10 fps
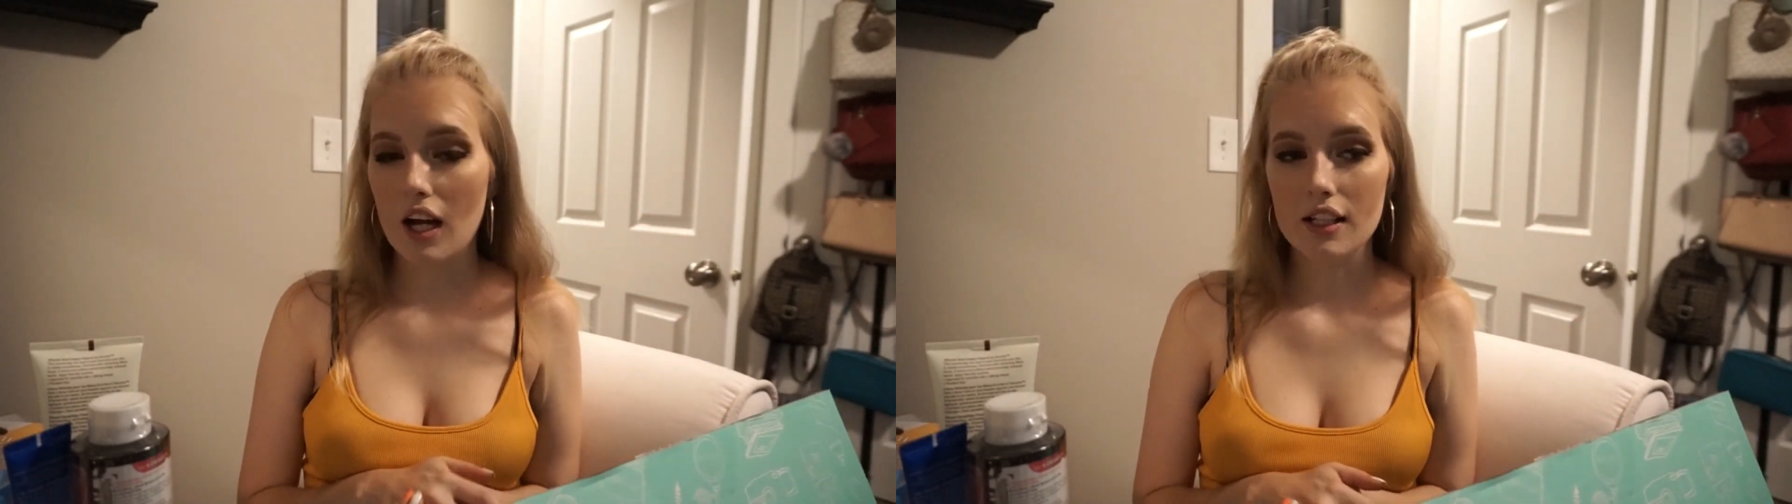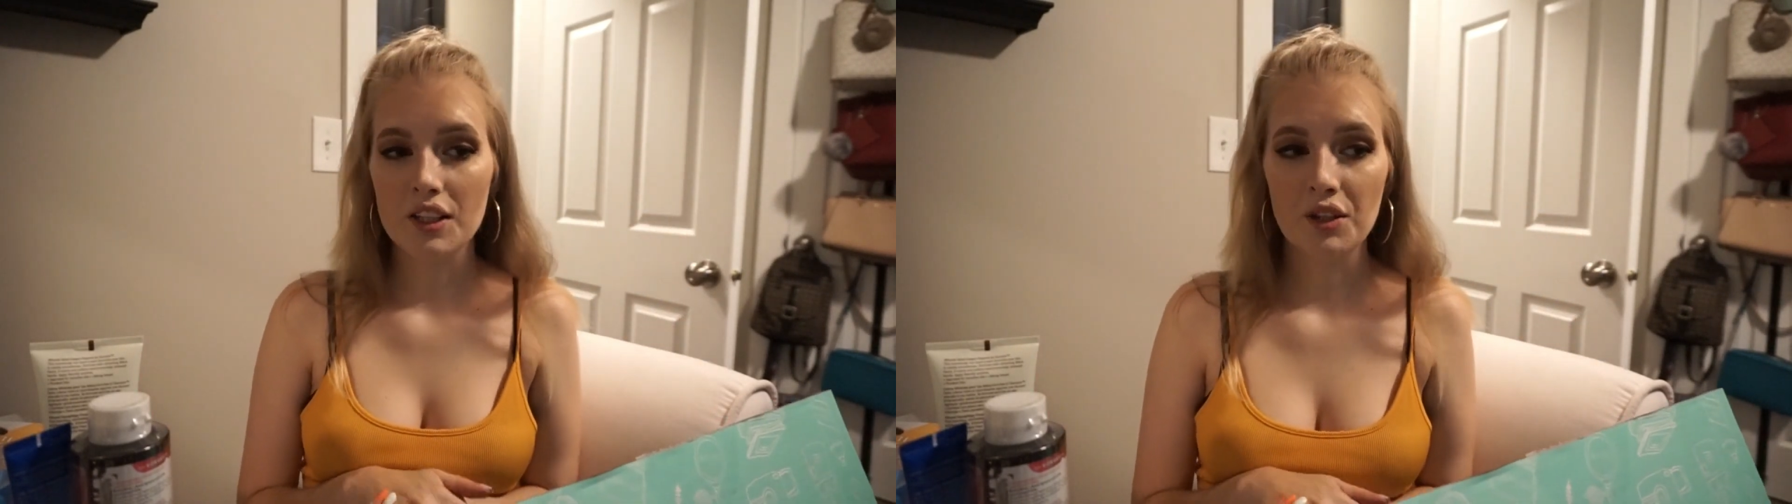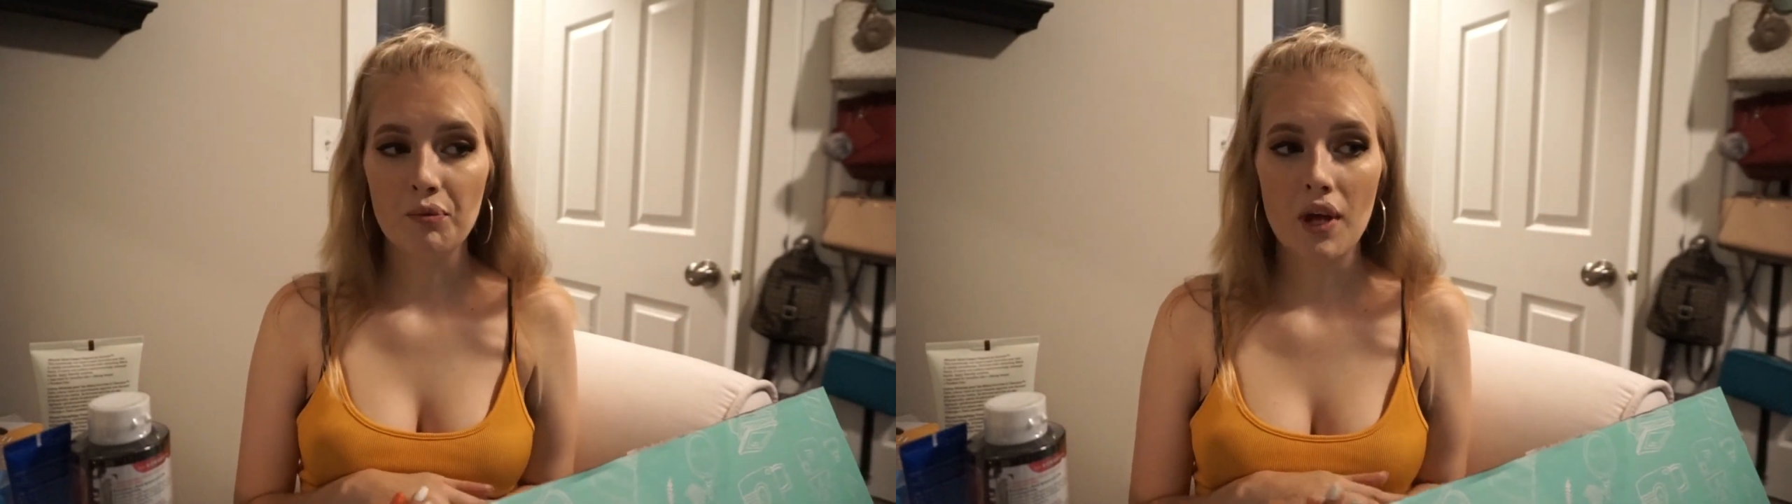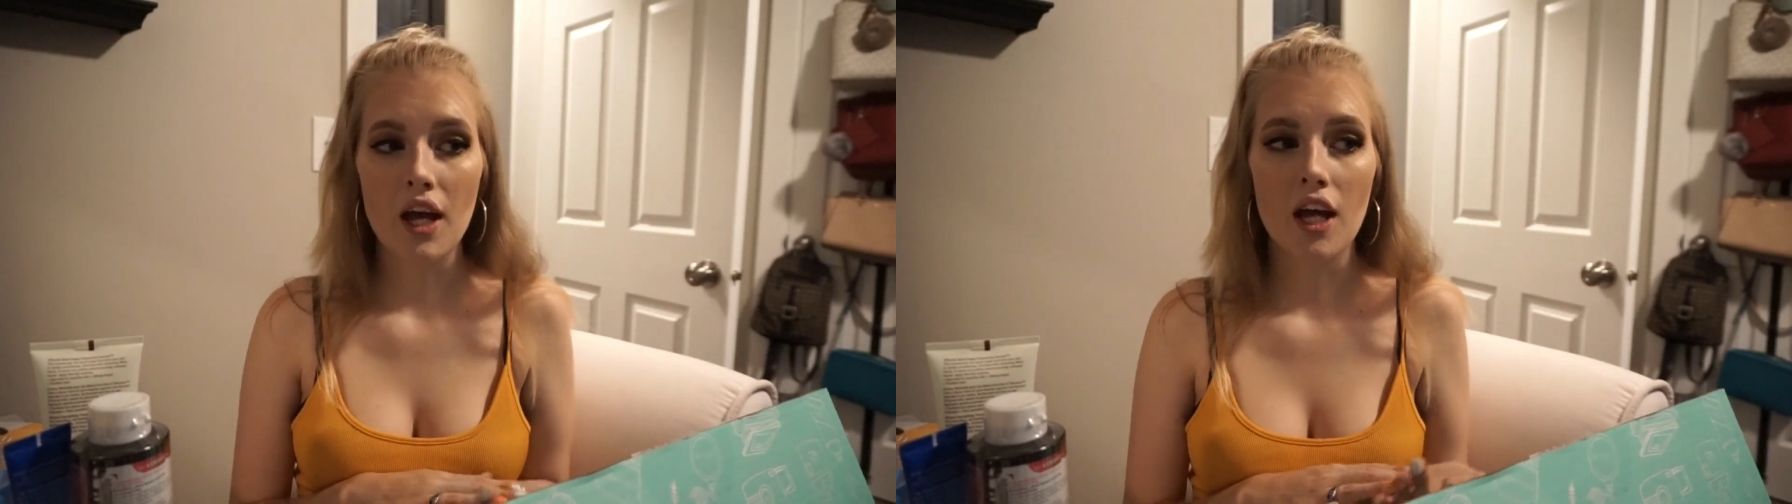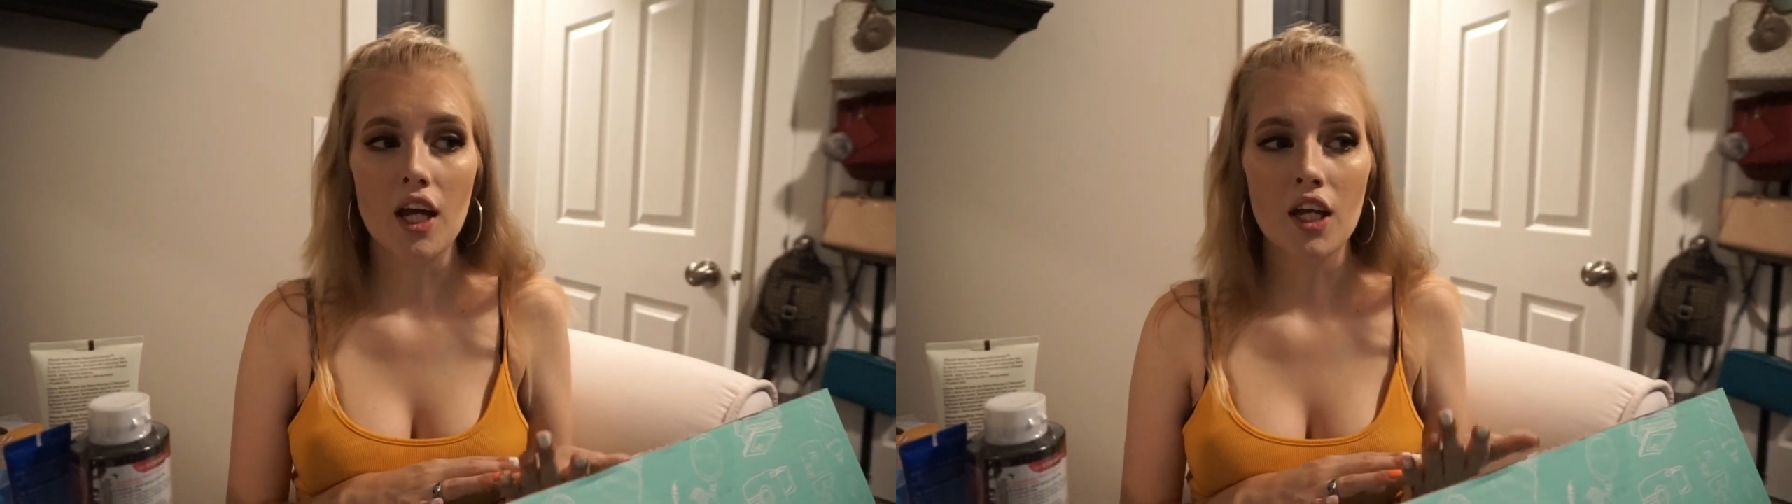did
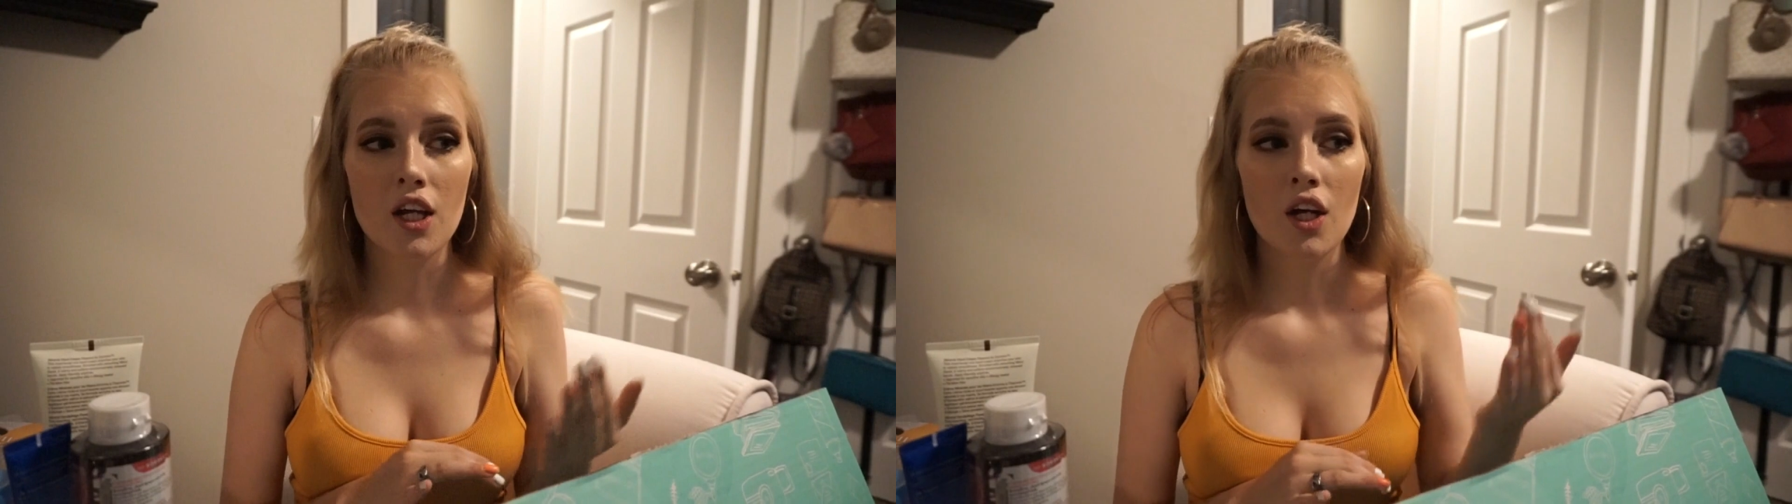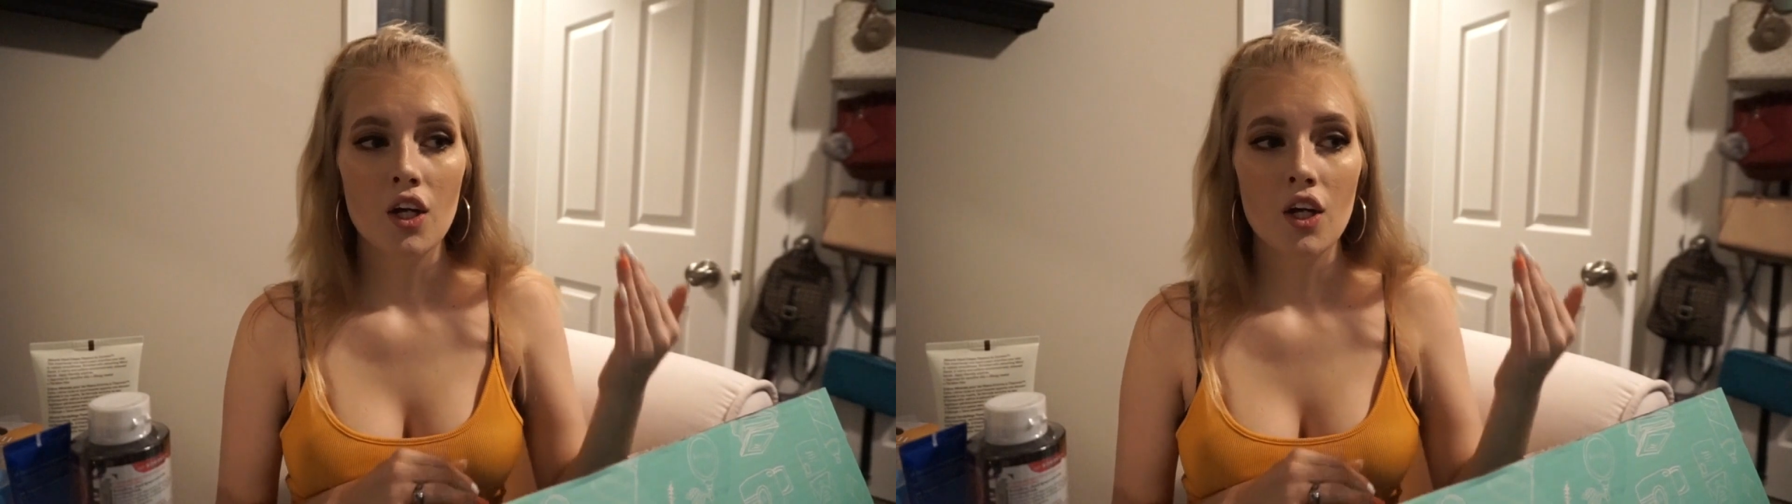pay